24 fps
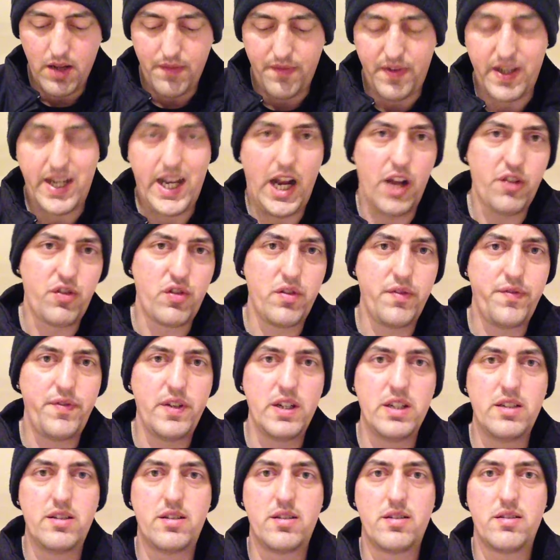For
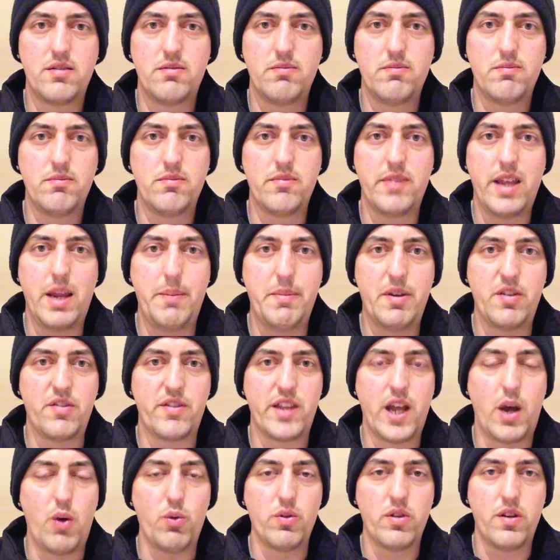Castlefords, they
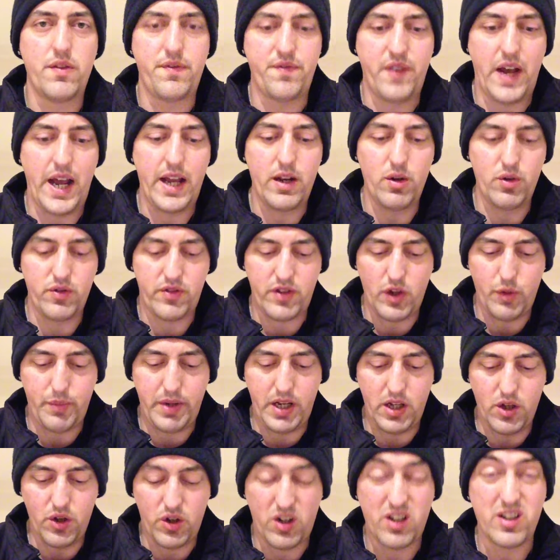missed out in the finals. They'll
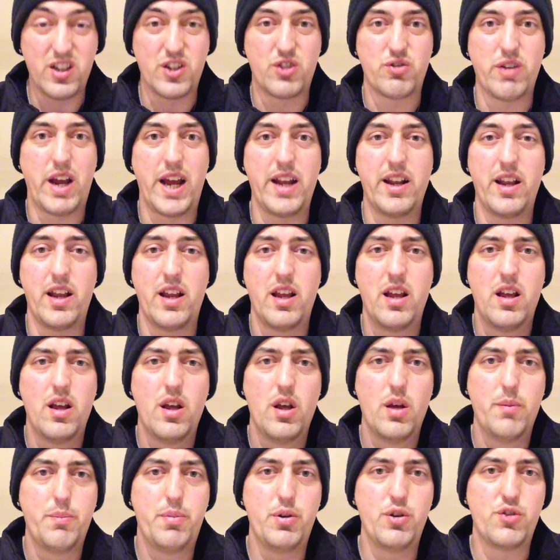be looking to try to
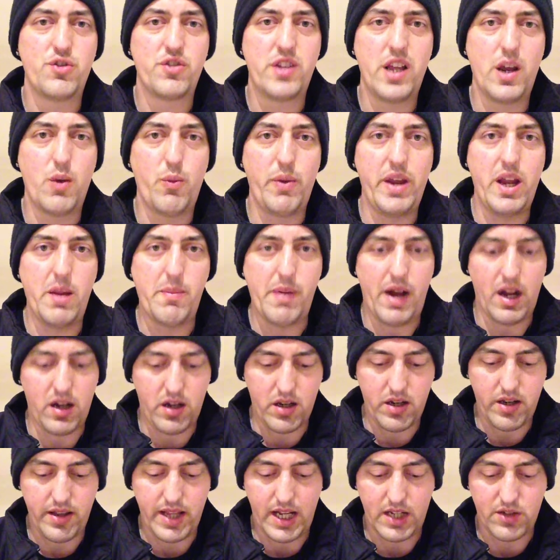push their way back
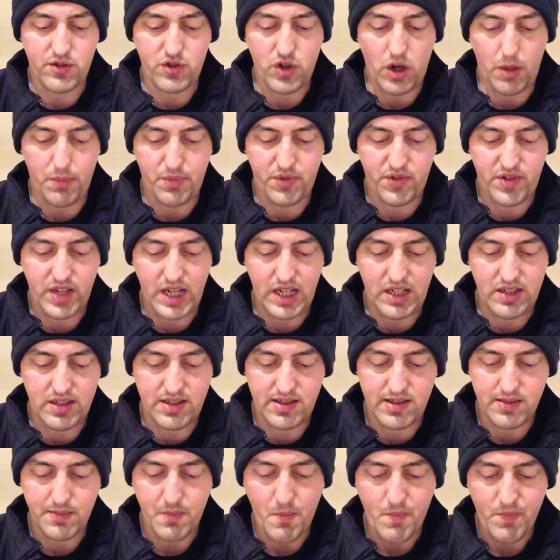into that top
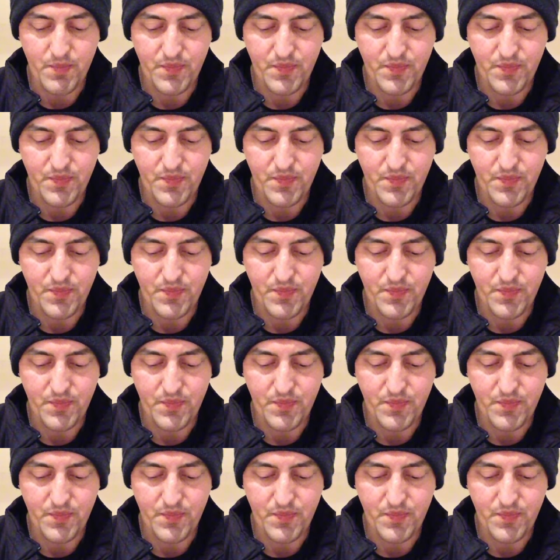6.